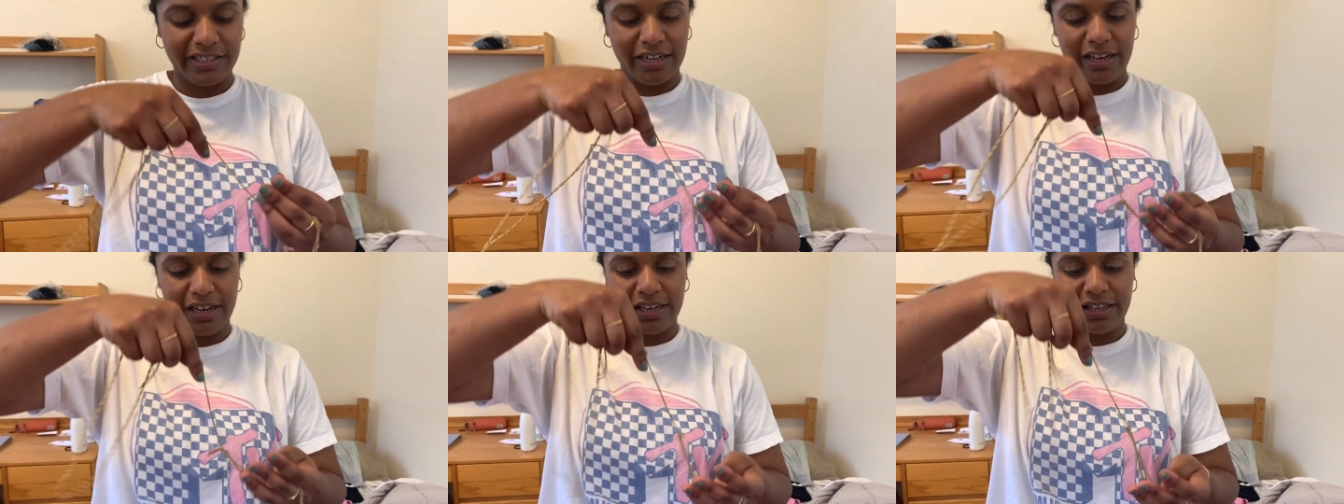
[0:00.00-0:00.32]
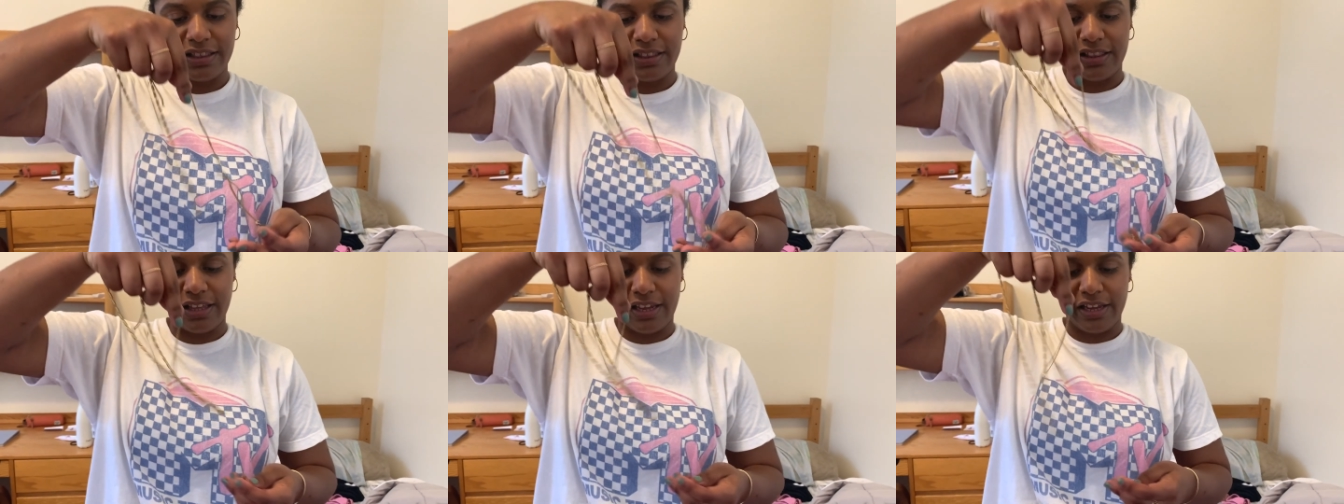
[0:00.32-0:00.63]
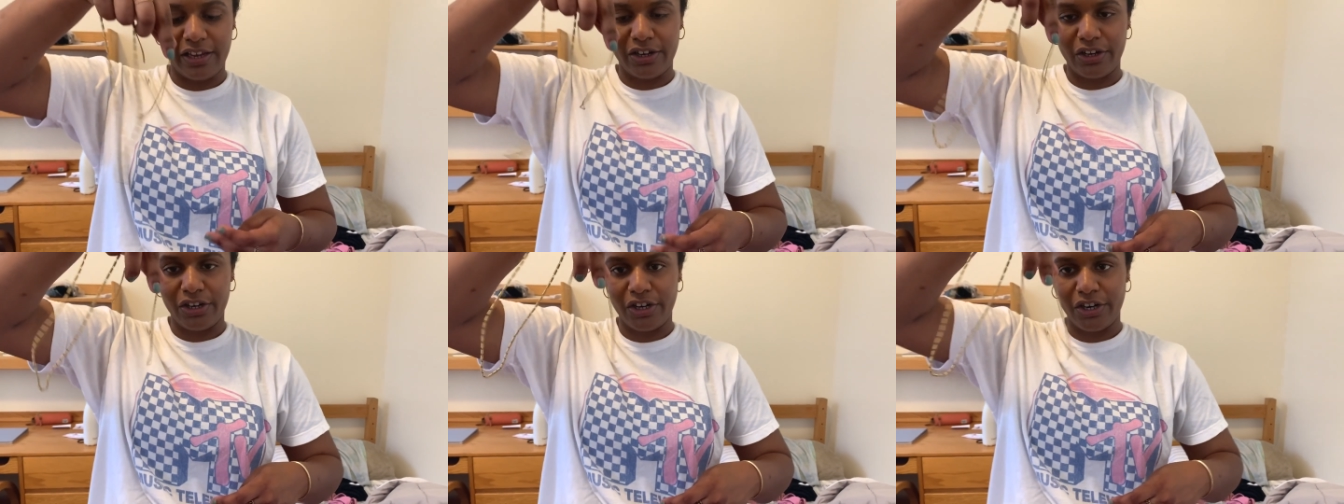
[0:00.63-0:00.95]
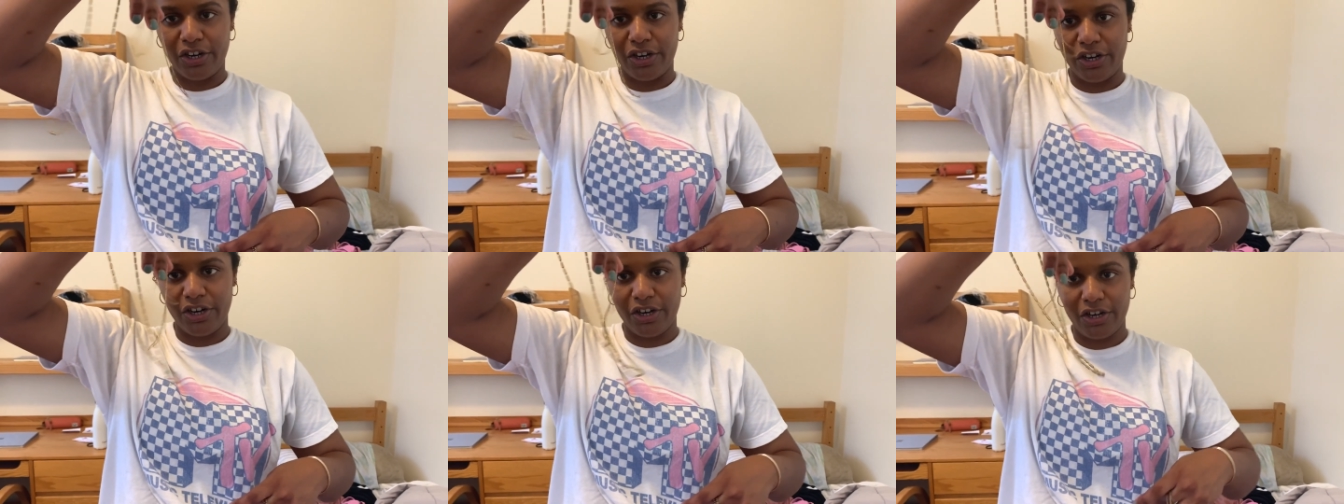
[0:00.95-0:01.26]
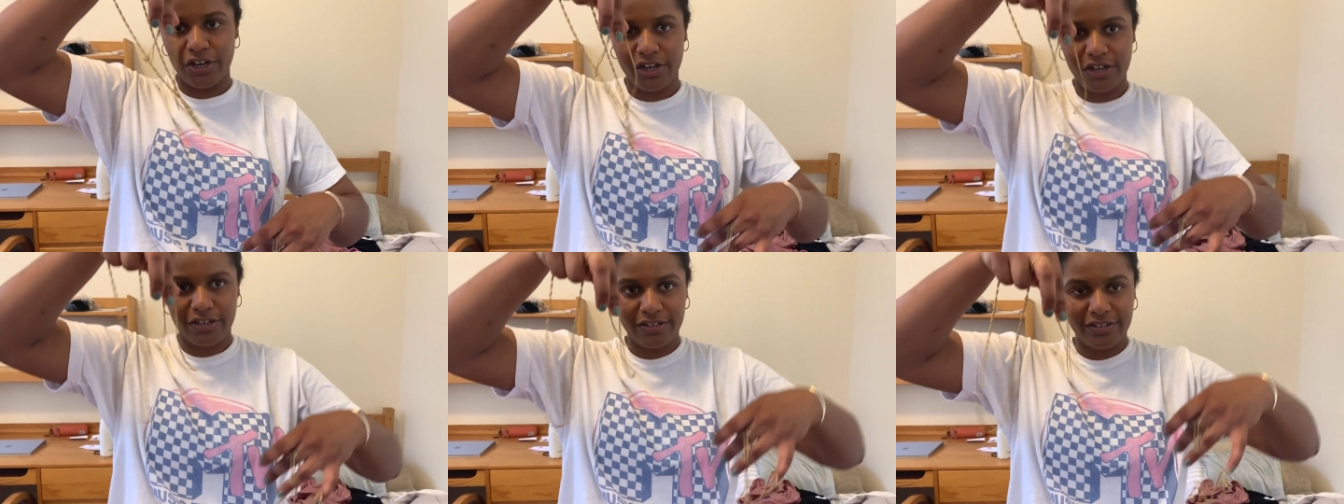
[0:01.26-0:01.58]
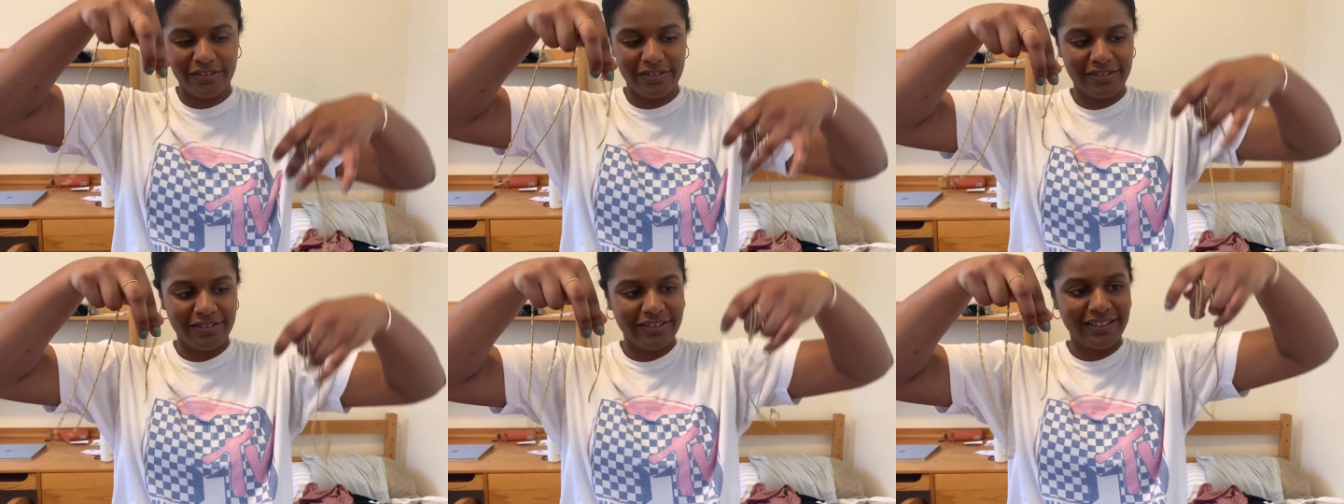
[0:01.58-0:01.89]
acupuncture. So
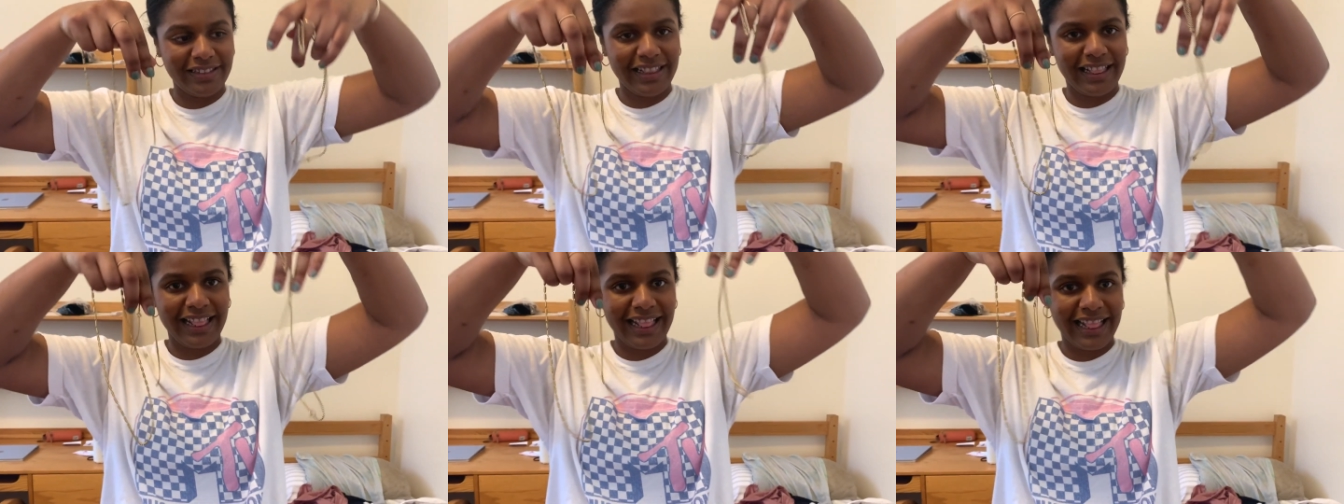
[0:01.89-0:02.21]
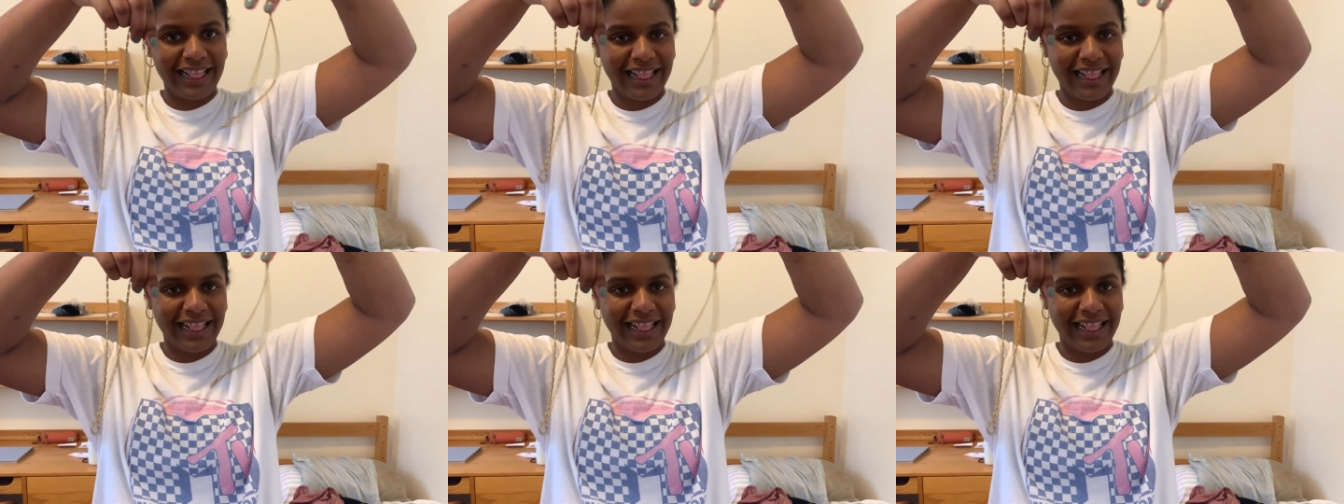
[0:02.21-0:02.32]
cute.